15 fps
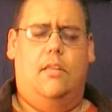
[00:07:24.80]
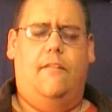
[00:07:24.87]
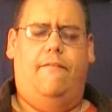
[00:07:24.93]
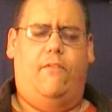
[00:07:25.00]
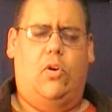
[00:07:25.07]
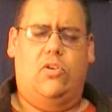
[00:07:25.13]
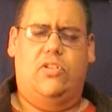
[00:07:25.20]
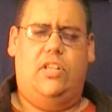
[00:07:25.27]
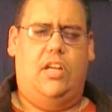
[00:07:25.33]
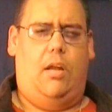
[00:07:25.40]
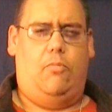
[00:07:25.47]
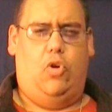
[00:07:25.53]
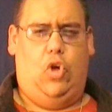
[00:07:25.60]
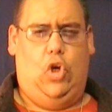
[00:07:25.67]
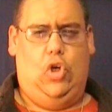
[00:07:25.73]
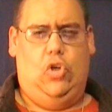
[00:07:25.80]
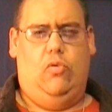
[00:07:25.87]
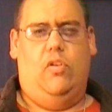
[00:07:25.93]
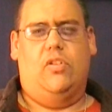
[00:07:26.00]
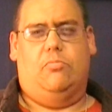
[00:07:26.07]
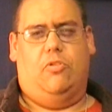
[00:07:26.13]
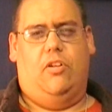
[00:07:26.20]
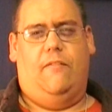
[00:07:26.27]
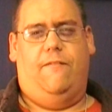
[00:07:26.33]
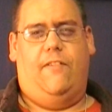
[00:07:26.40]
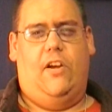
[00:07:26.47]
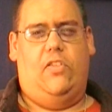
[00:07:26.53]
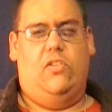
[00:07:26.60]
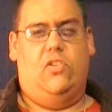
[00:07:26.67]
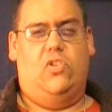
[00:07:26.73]
First thing I'm going to do is I'm going
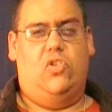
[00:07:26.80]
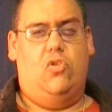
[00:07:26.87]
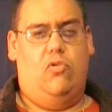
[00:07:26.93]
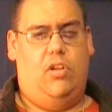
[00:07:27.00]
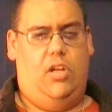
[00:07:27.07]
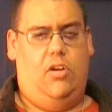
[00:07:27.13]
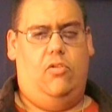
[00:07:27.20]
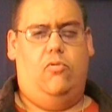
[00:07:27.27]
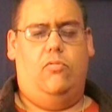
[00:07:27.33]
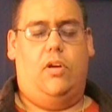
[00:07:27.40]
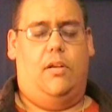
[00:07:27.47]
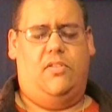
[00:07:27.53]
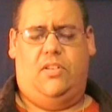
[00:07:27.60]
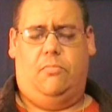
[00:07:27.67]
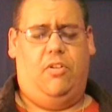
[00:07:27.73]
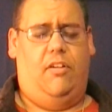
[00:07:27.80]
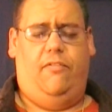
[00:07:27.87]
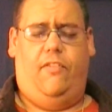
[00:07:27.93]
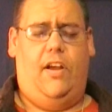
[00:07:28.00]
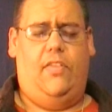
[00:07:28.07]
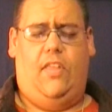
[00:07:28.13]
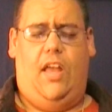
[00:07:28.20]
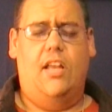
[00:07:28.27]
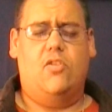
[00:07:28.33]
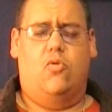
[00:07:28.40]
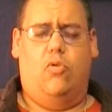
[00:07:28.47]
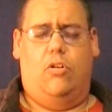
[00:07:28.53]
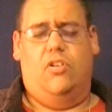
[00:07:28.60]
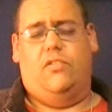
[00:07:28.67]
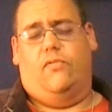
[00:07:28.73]
to find the
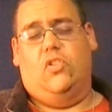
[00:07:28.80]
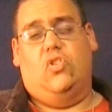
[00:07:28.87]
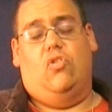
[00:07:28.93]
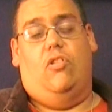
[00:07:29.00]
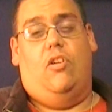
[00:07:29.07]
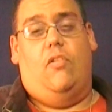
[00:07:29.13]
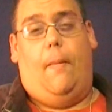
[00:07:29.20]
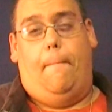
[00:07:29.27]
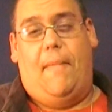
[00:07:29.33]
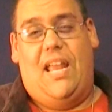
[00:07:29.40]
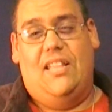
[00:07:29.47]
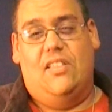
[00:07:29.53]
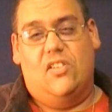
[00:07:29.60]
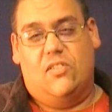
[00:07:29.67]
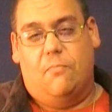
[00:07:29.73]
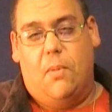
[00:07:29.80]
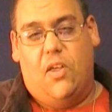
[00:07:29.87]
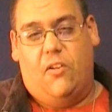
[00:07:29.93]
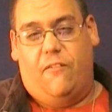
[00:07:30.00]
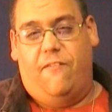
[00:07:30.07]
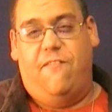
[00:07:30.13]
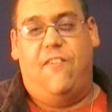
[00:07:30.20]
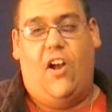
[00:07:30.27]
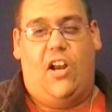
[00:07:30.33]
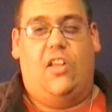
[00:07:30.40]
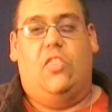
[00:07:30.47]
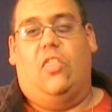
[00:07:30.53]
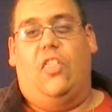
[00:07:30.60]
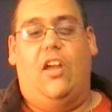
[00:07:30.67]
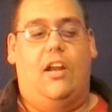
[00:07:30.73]
headquarters of the studio that made this
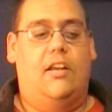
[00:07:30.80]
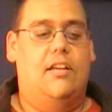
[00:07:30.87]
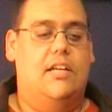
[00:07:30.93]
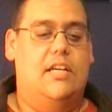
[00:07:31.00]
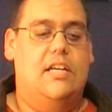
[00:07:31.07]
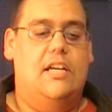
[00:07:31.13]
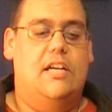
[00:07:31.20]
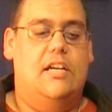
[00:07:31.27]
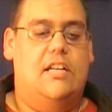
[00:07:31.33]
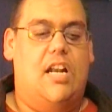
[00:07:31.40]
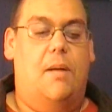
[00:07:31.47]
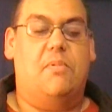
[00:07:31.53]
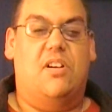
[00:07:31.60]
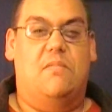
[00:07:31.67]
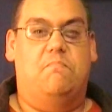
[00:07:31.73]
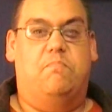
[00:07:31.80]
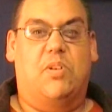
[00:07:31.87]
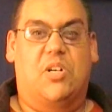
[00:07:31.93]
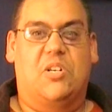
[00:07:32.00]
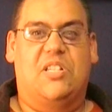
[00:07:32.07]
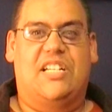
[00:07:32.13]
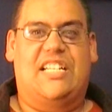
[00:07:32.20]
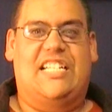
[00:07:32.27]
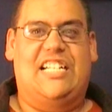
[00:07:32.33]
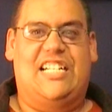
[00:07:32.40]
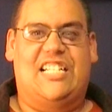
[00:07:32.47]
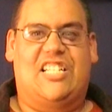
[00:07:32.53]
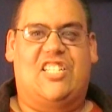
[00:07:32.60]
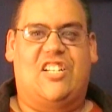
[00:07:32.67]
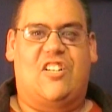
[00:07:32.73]
motherfucking thing. I'm going to burn the
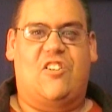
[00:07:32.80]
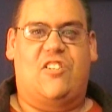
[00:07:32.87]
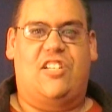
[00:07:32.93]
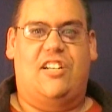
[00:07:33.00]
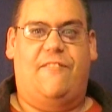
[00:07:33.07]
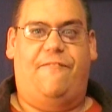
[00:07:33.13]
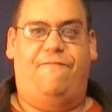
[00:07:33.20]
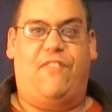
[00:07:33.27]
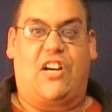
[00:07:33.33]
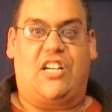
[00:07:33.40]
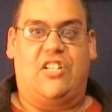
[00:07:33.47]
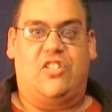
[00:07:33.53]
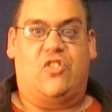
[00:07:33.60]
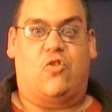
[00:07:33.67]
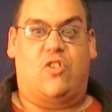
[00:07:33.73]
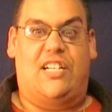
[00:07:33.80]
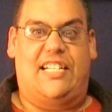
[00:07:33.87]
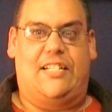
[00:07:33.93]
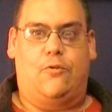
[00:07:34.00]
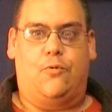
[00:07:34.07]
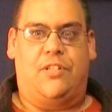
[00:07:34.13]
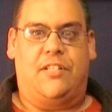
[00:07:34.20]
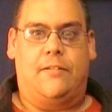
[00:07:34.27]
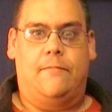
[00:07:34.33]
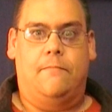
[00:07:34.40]
cocksucker to the fucking ground!